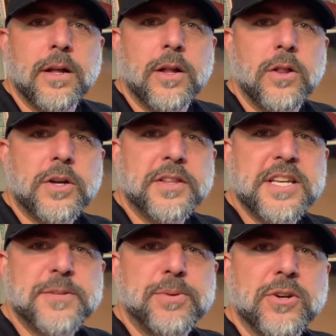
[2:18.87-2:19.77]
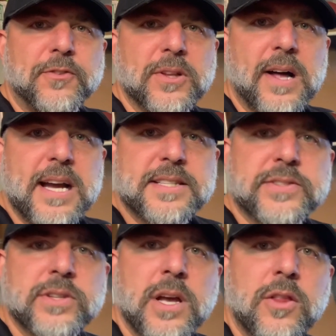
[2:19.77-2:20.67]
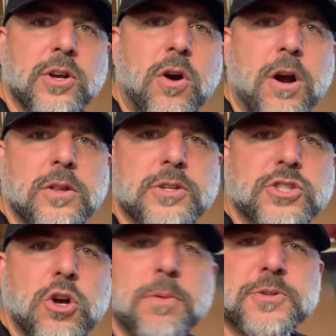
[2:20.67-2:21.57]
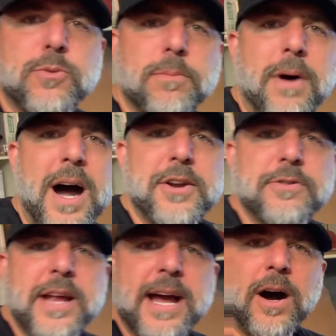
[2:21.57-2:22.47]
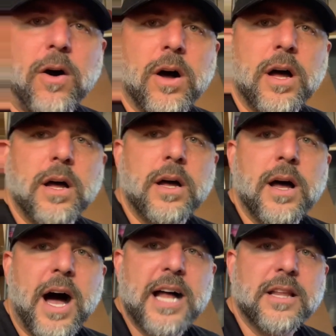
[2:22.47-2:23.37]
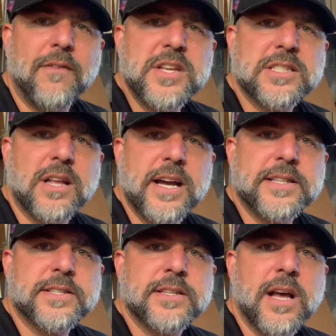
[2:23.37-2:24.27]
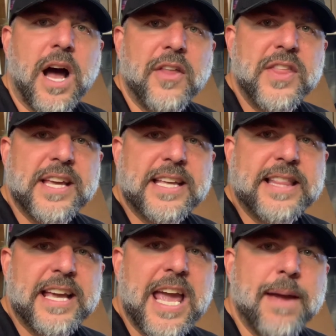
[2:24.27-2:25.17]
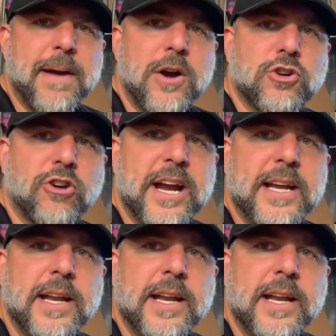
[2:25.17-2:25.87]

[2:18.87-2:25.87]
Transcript: Look at these beautiful lights. The car looks so much more modern now. I love these lights. I think they came out great.